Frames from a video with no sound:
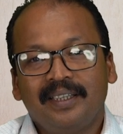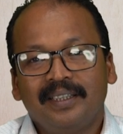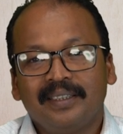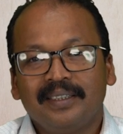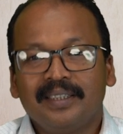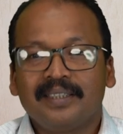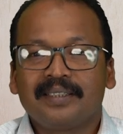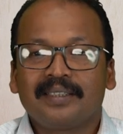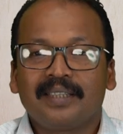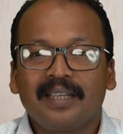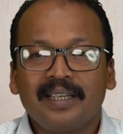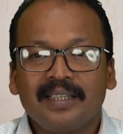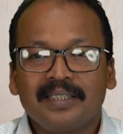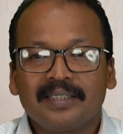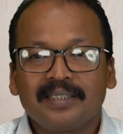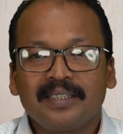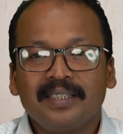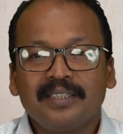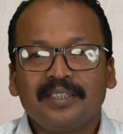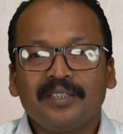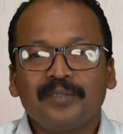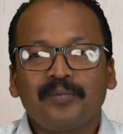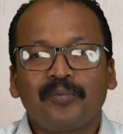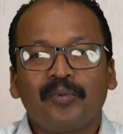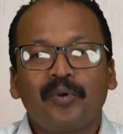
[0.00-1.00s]
This
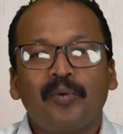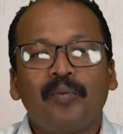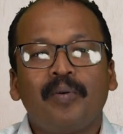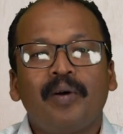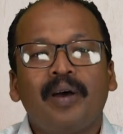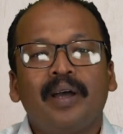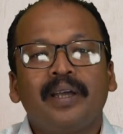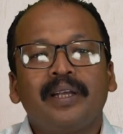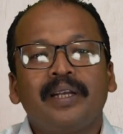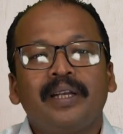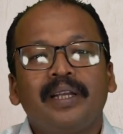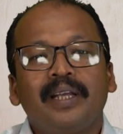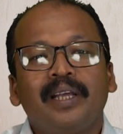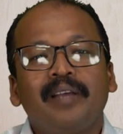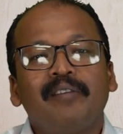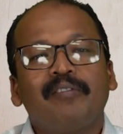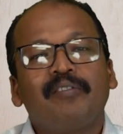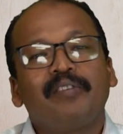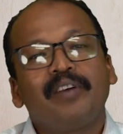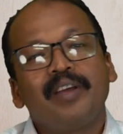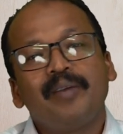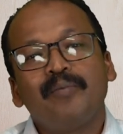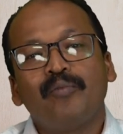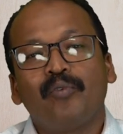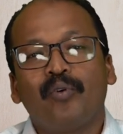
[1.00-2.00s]
license provides a
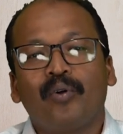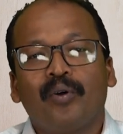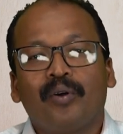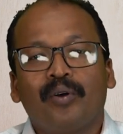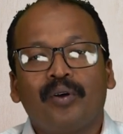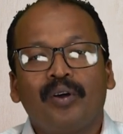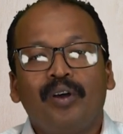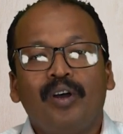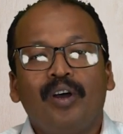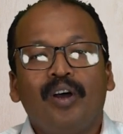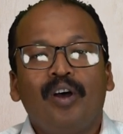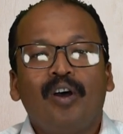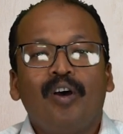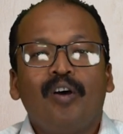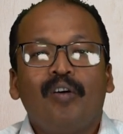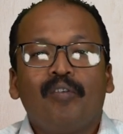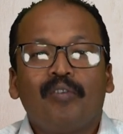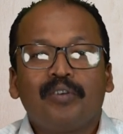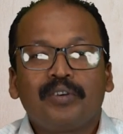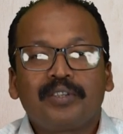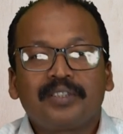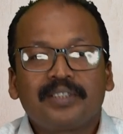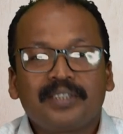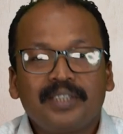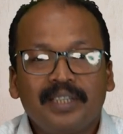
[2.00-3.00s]
framework
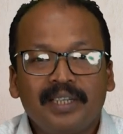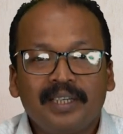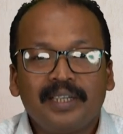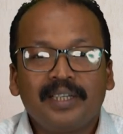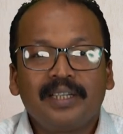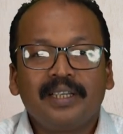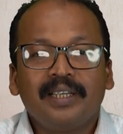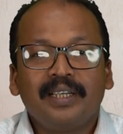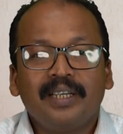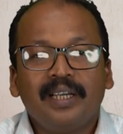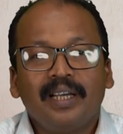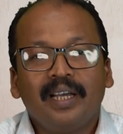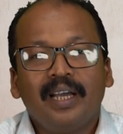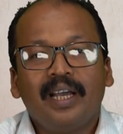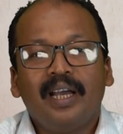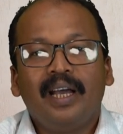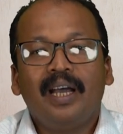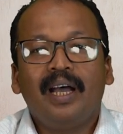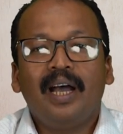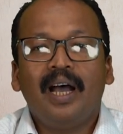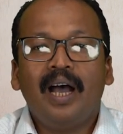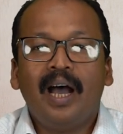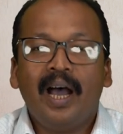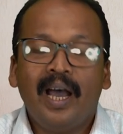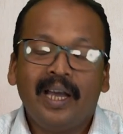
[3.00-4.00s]
for sharing
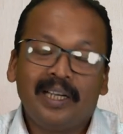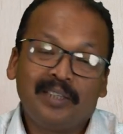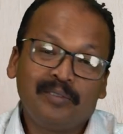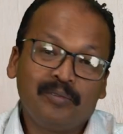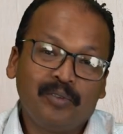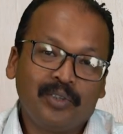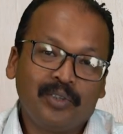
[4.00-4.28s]
and